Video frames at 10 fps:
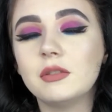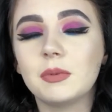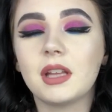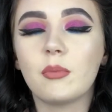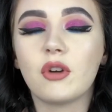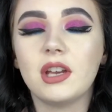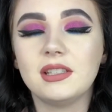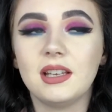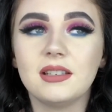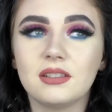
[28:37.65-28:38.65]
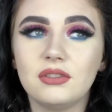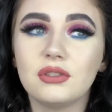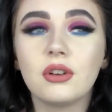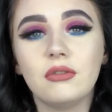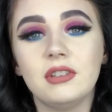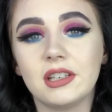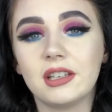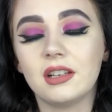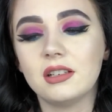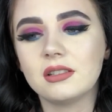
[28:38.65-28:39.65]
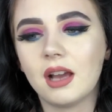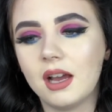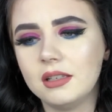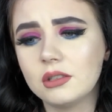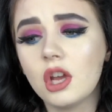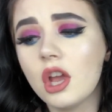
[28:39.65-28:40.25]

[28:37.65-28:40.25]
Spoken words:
but that price isn't too ridiculous. And